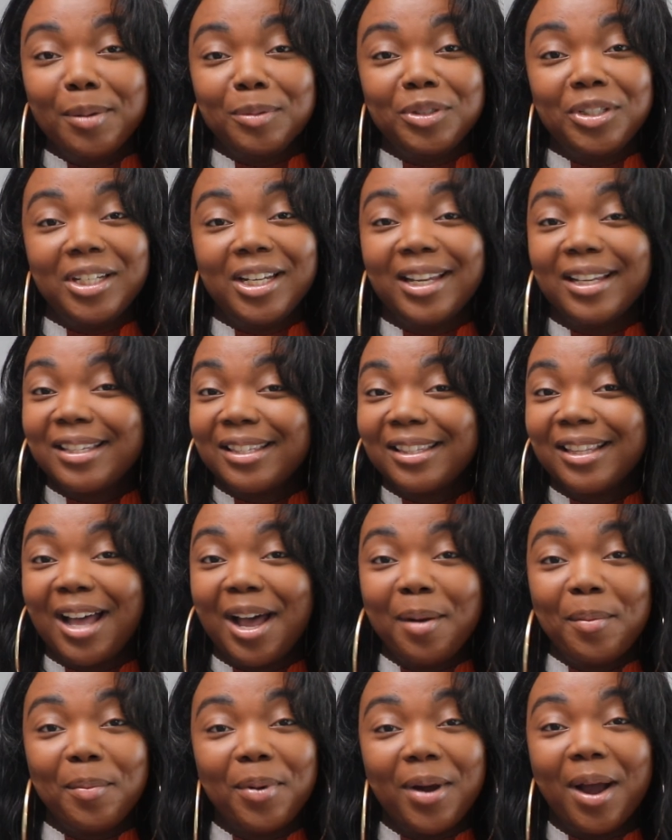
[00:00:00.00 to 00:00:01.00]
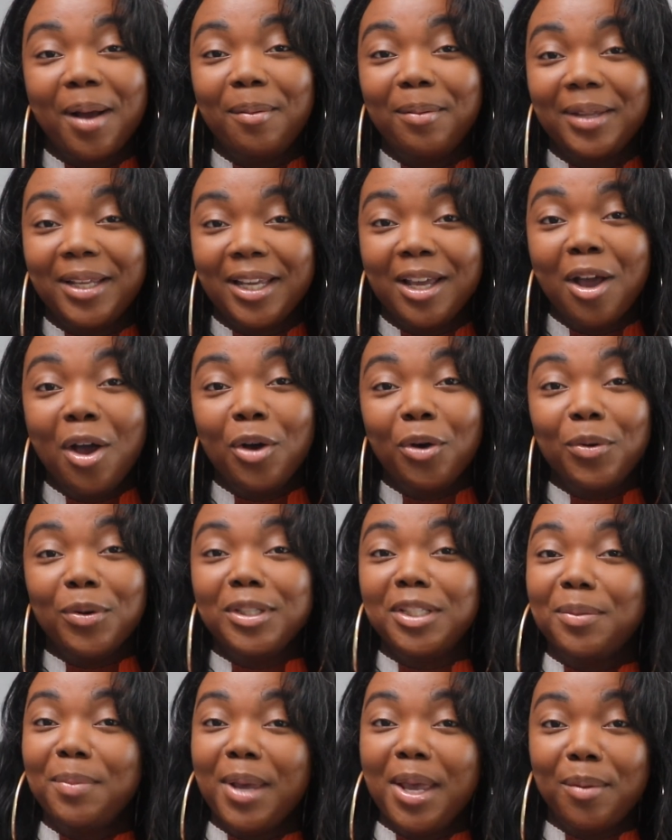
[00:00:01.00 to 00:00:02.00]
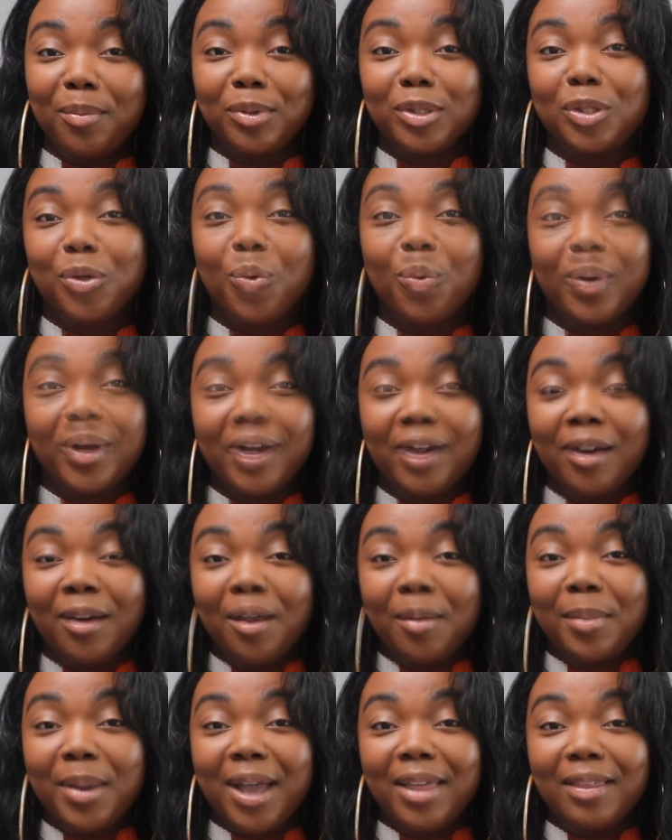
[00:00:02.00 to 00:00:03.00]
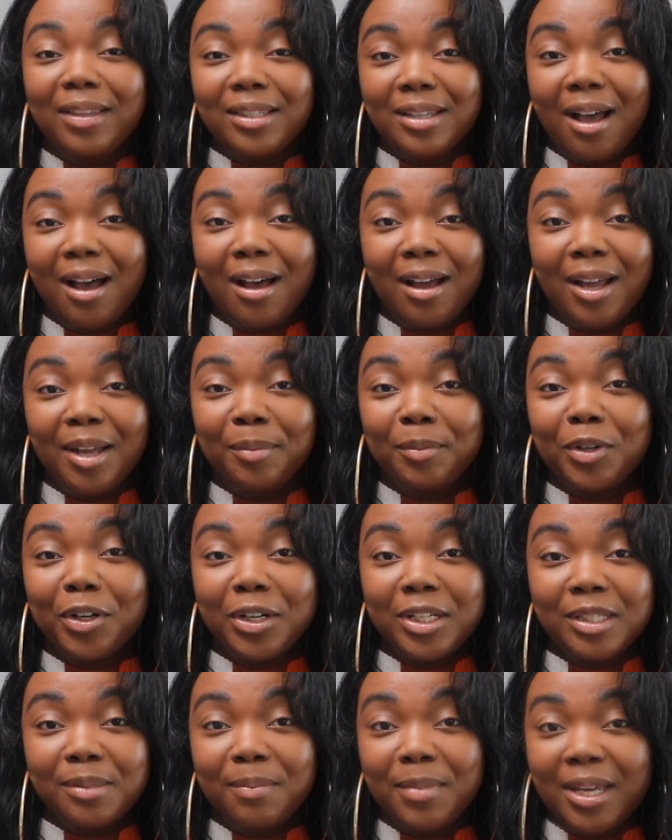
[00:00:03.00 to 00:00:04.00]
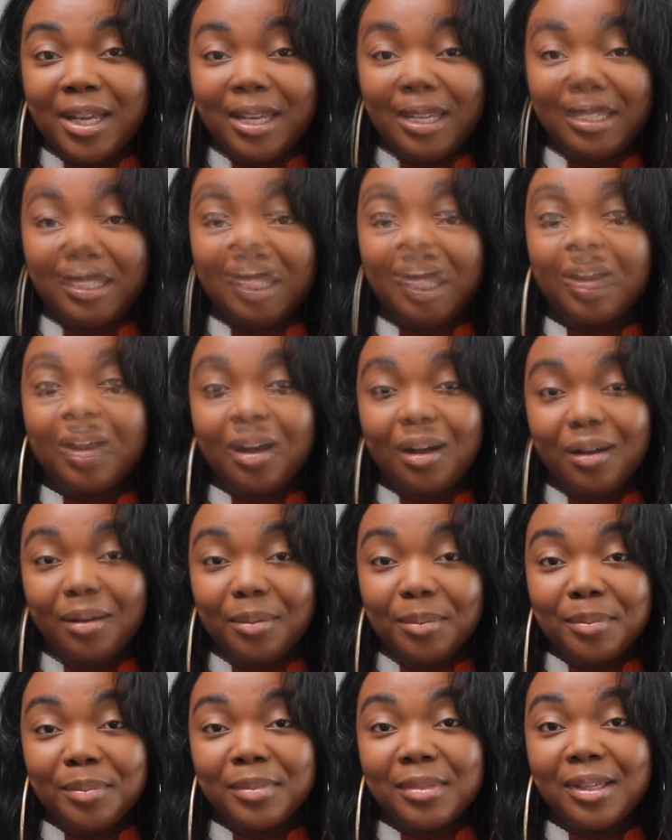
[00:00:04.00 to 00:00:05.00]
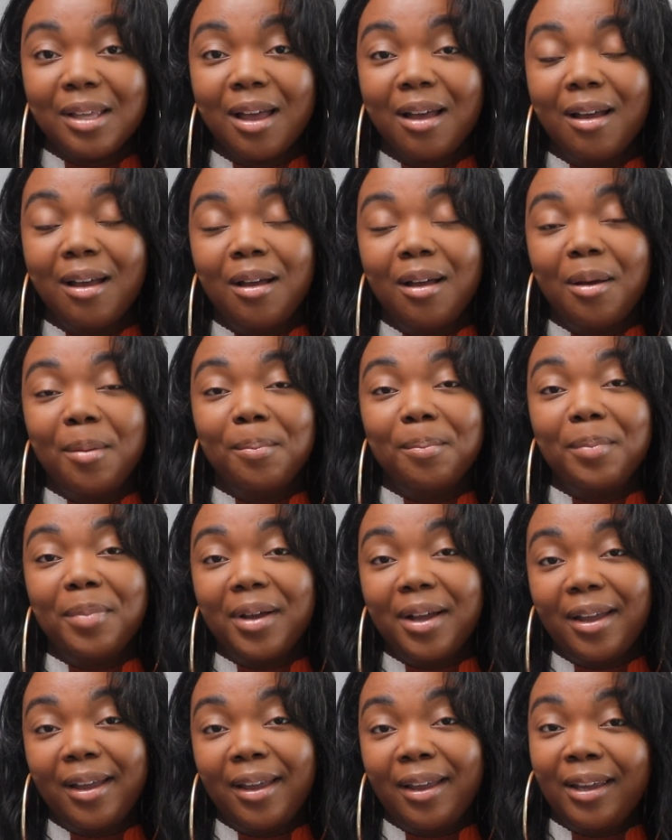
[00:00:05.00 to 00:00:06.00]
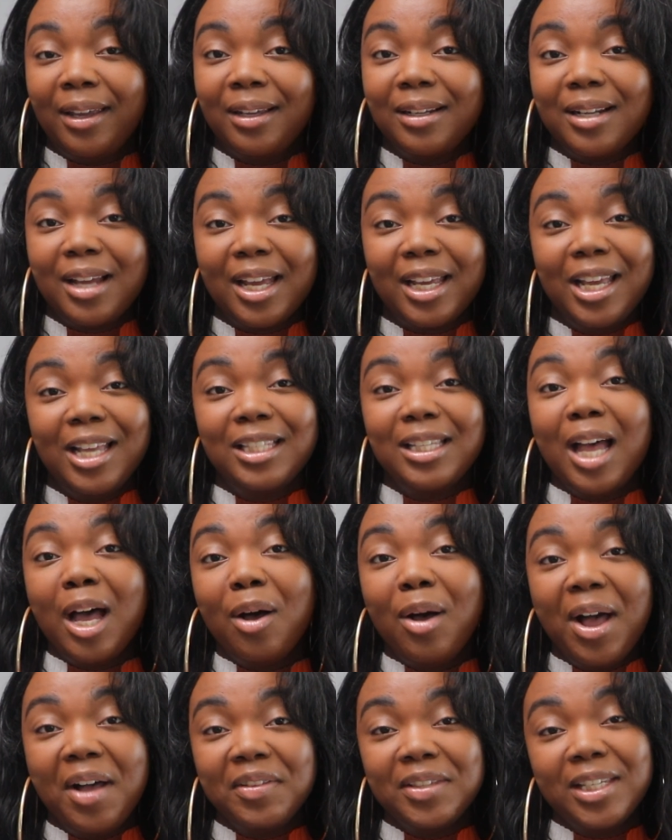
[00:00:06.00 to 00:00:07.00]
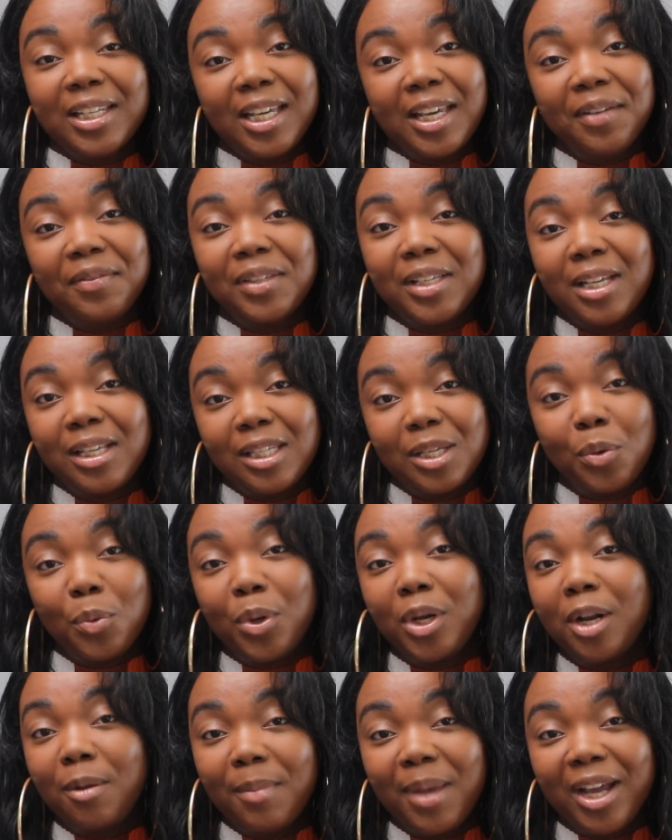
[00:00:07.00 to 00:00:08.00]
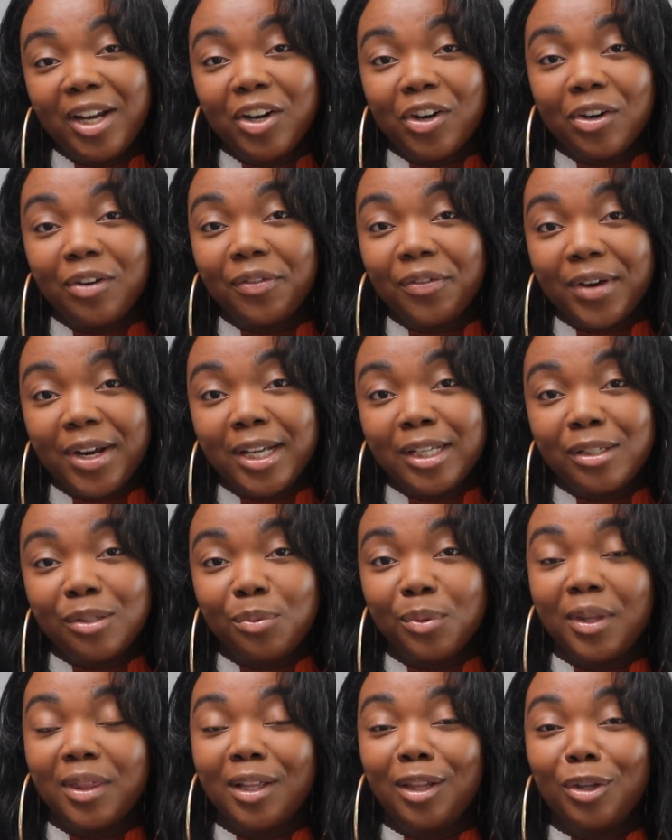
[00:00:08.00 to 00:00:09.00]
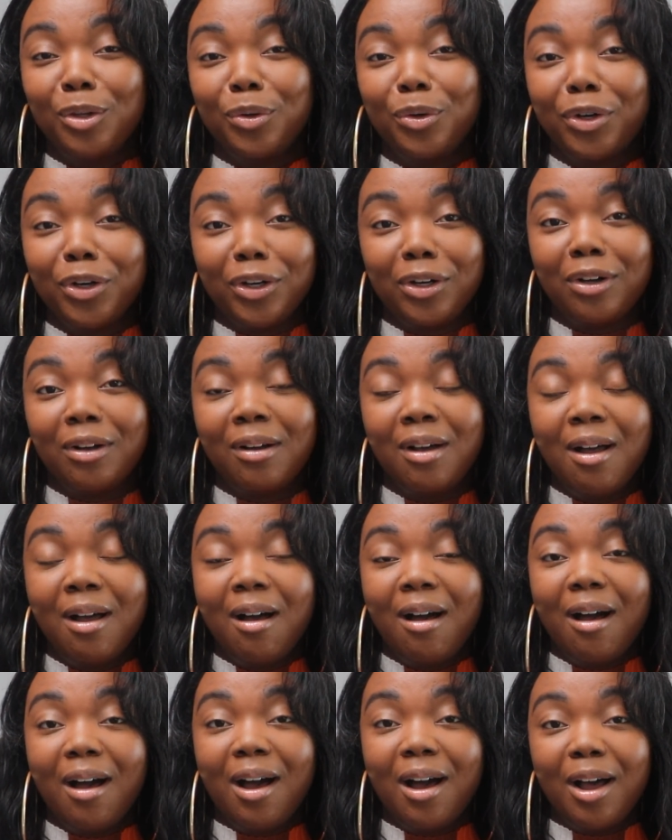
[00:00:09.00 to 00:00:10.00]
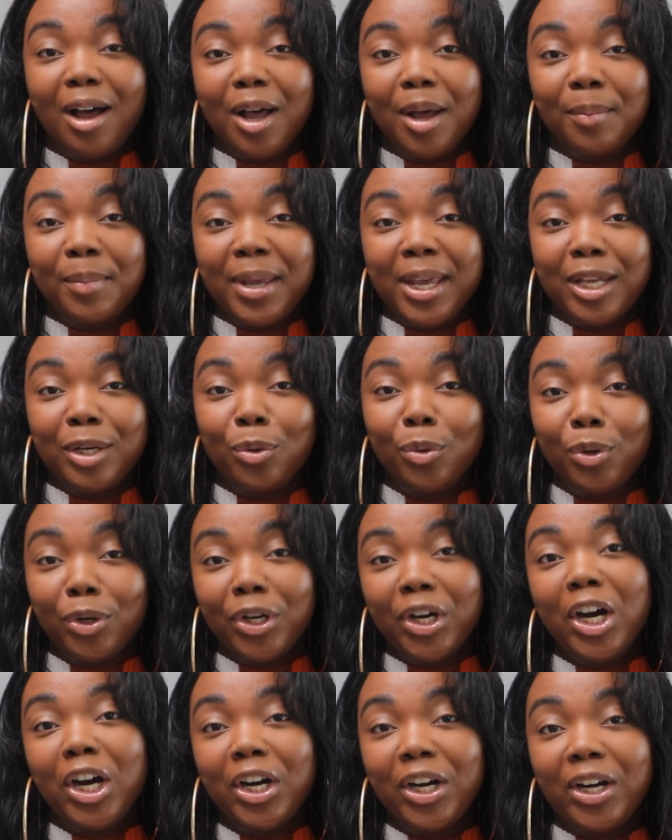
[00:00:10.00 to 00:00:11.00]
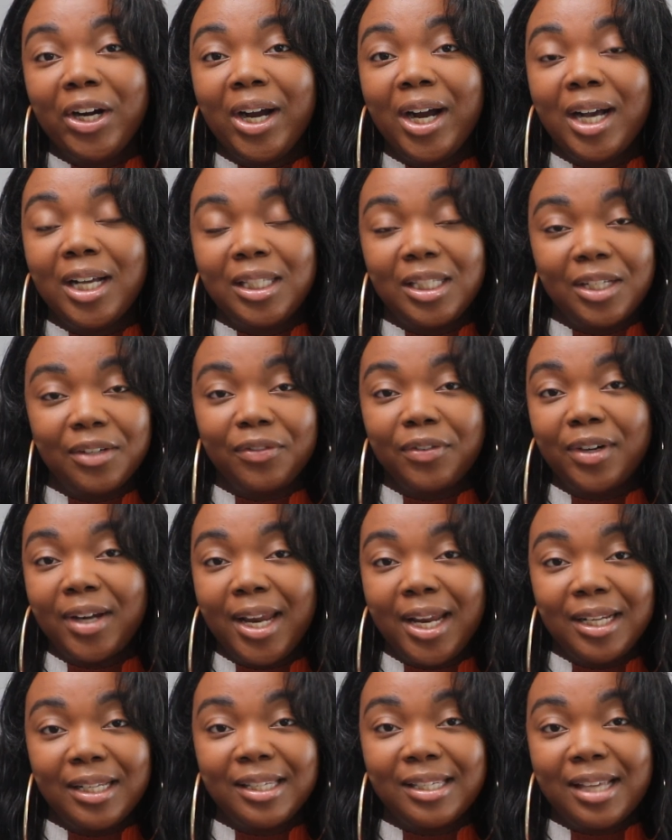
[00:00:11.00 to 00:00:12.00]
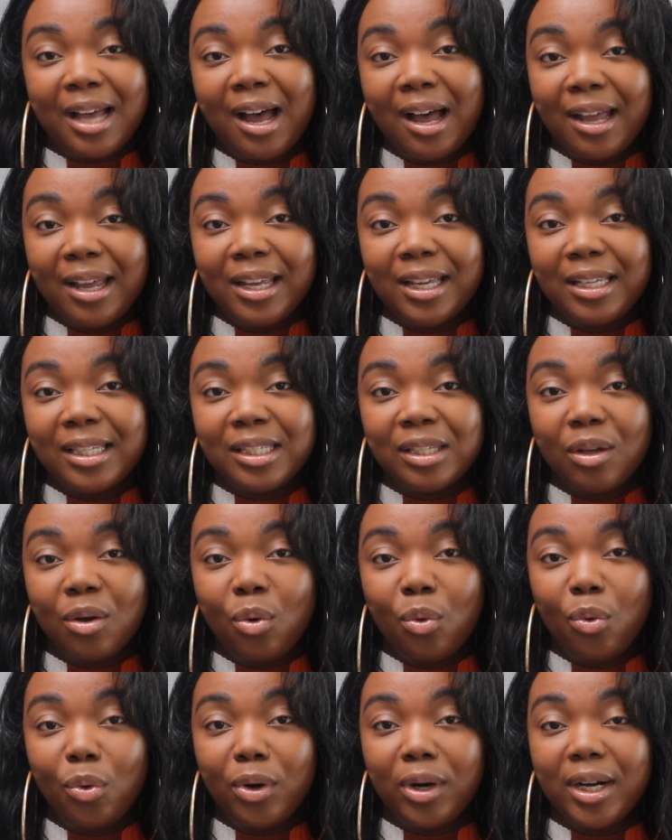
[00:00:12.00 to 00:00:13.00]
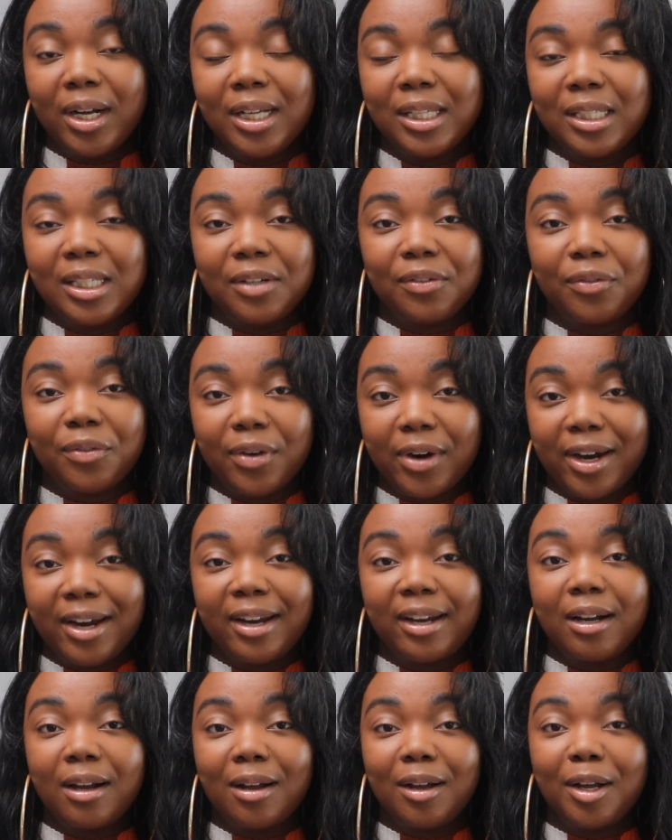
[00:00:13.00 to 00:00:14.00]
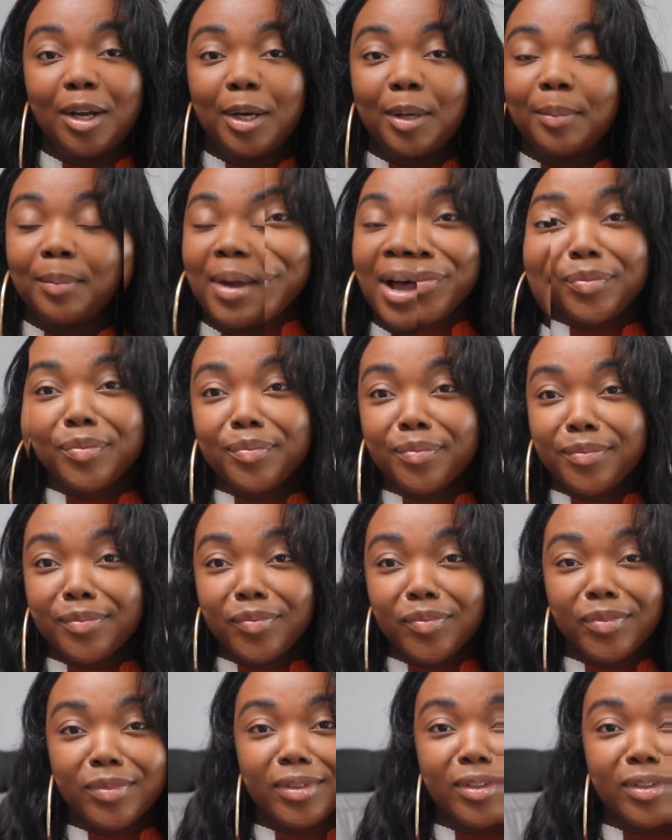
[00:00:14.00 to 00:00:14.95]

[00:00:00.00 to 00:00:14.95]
She is not probably going to be able to wear it by the time Christmas comes, but I guess I'll have to gift it to one of my girlfriends with a little girl, and order her a different size or a different item.